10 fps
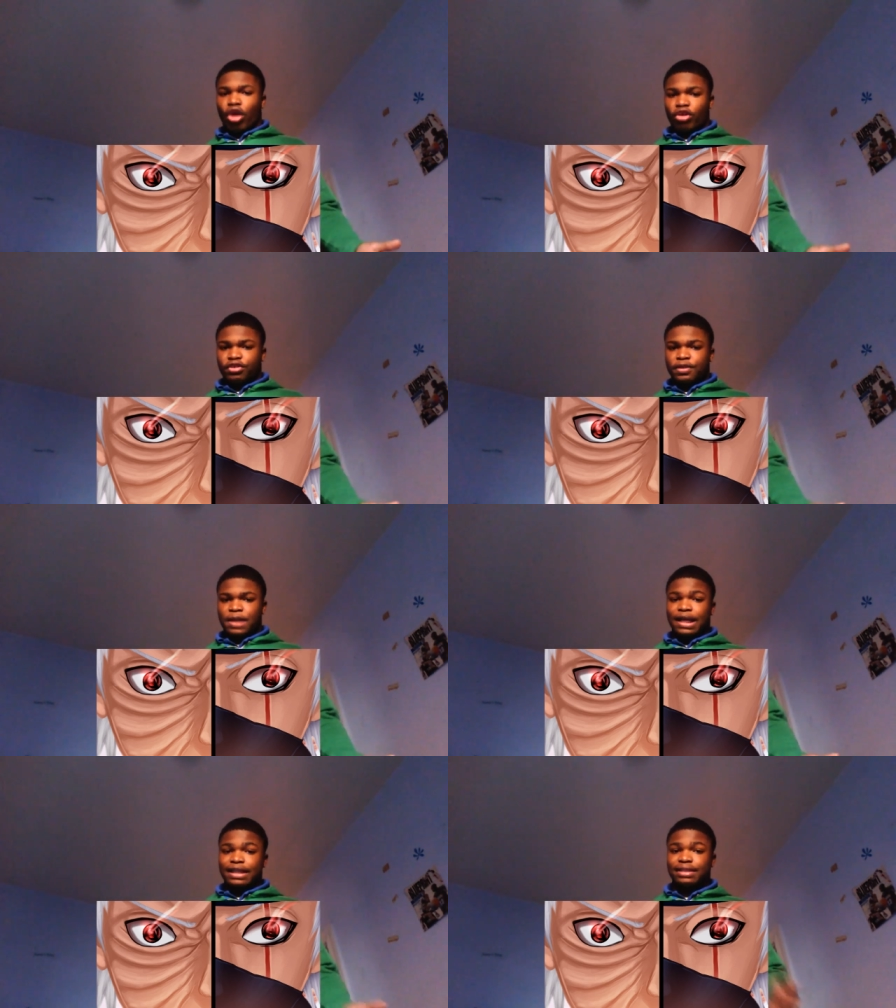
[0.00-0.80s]

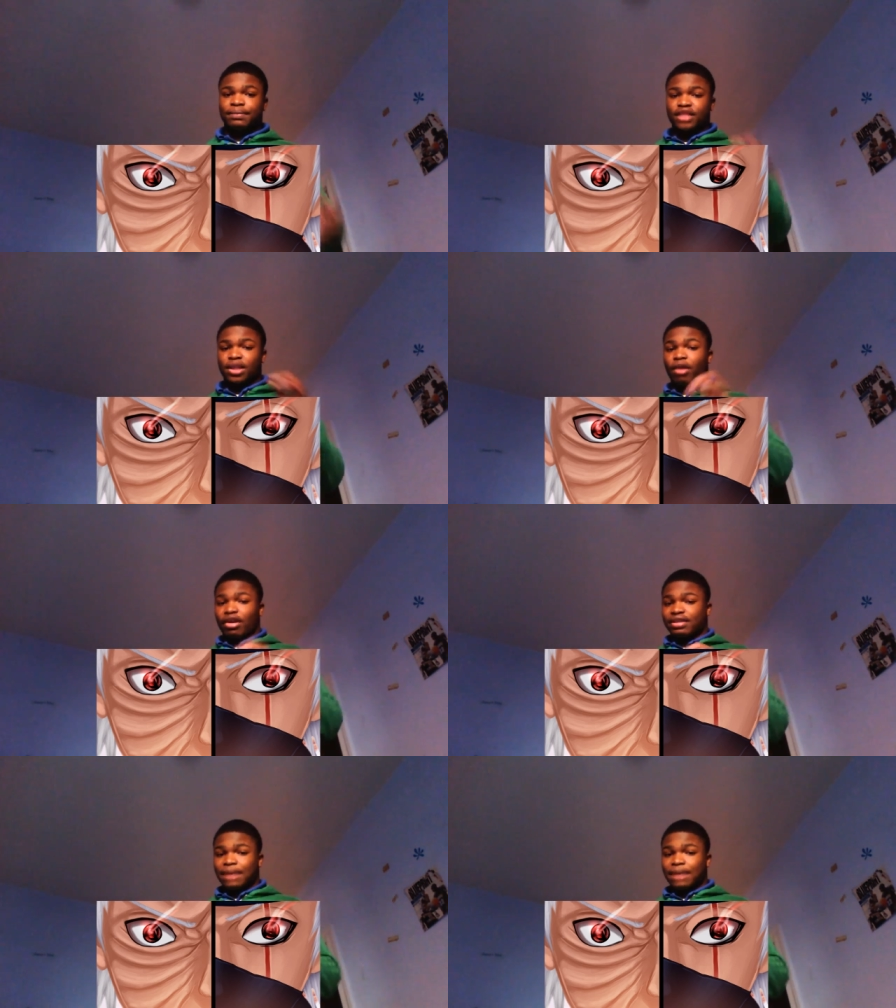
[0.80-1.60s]
Madara, because
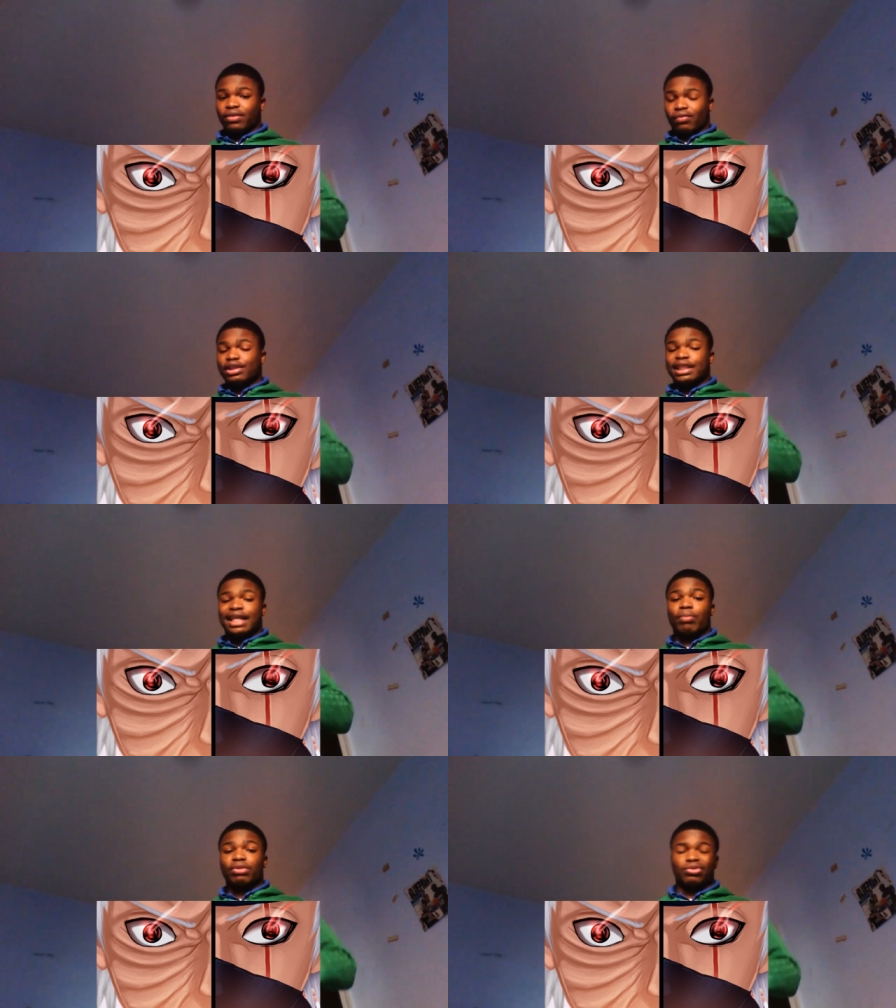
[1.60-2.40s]
Madara set himself. Only
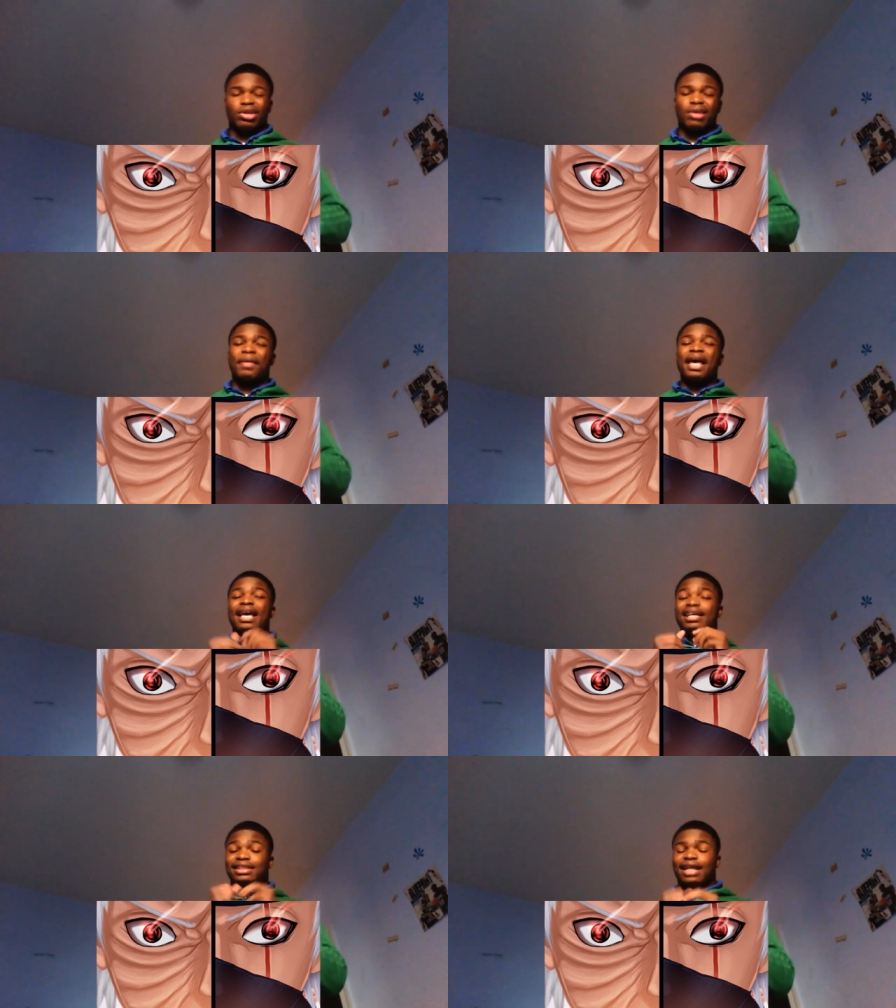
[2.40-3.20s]
thing that works on him
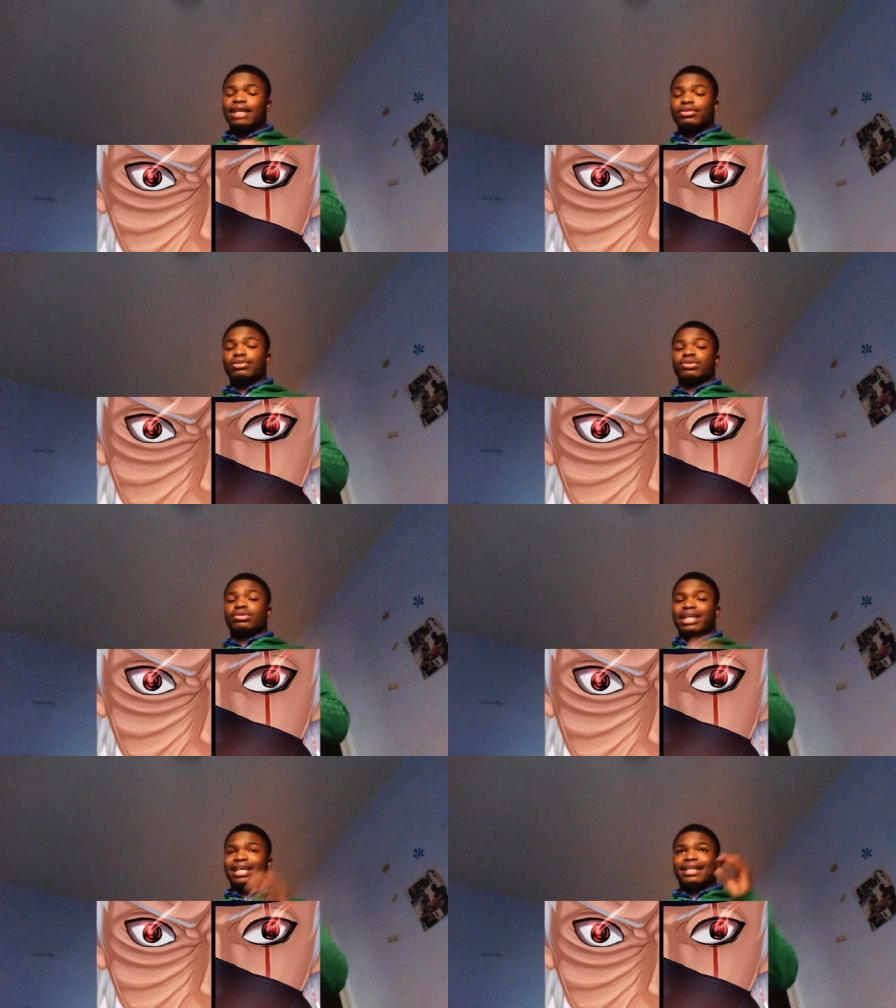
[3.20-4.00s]
is
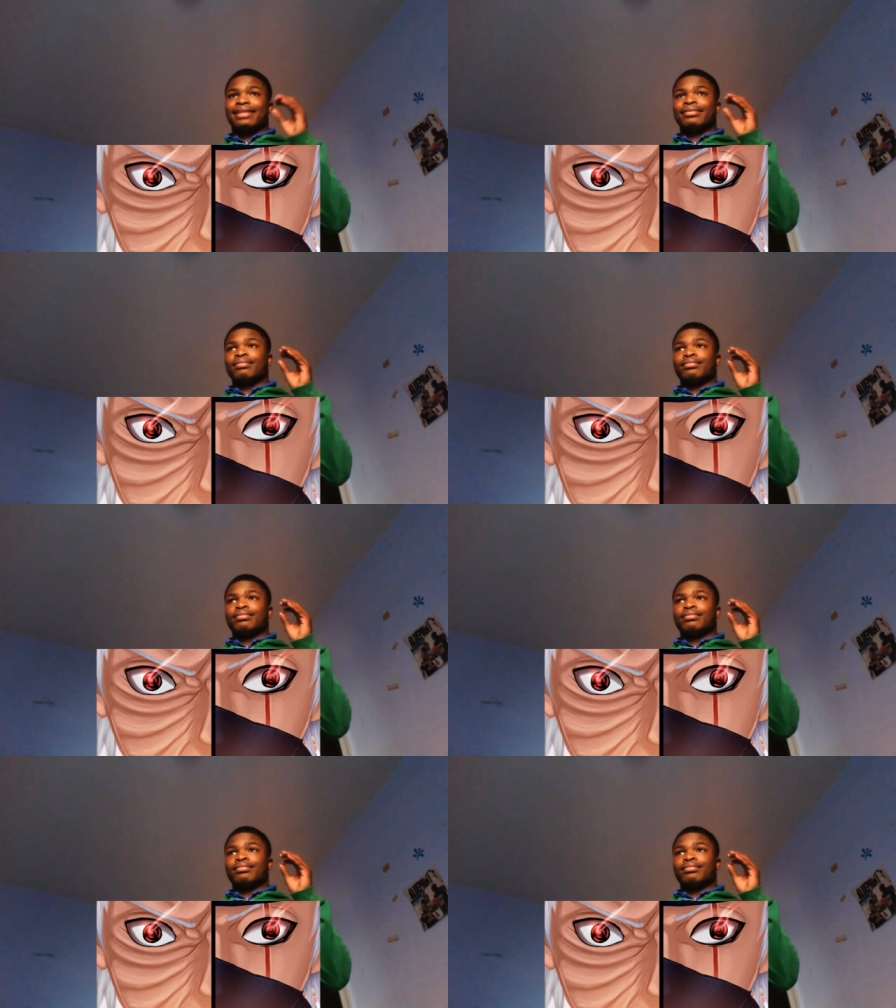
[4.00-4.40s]
Taijutsu and.